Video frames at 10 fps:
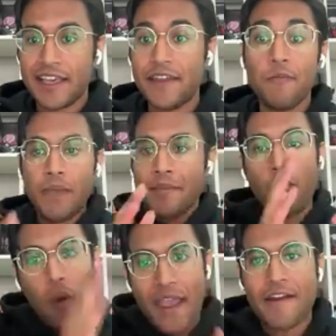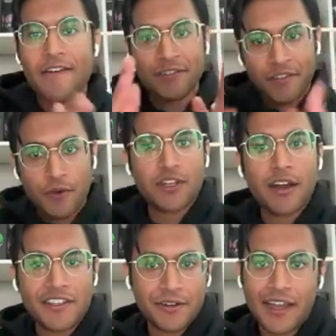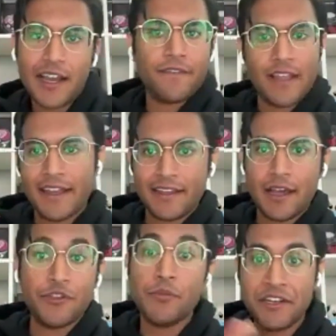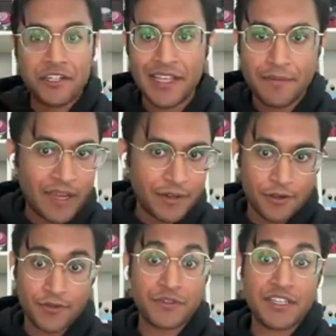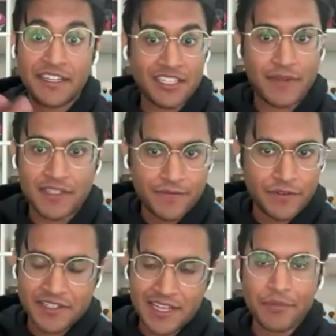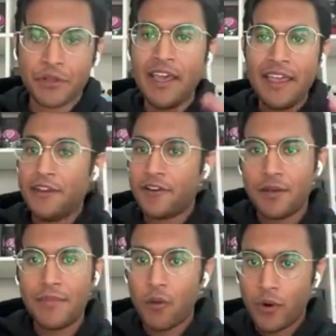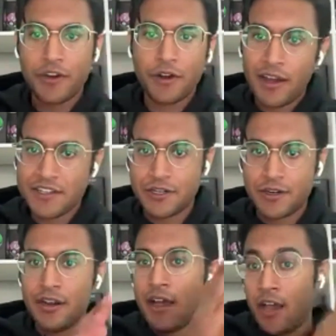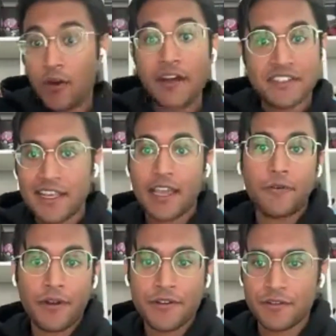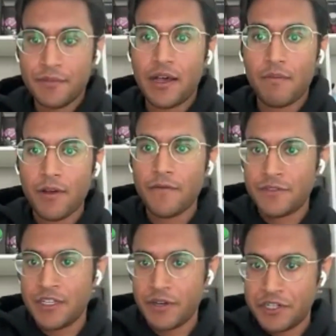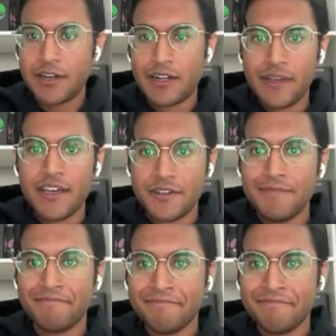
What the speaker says: And maybe where those costs are kind of lining up. You mentioned that Pinecone was inexpensive, for example. Hearing about where your costs are across the stack would also be helpful to Richard, I imagine.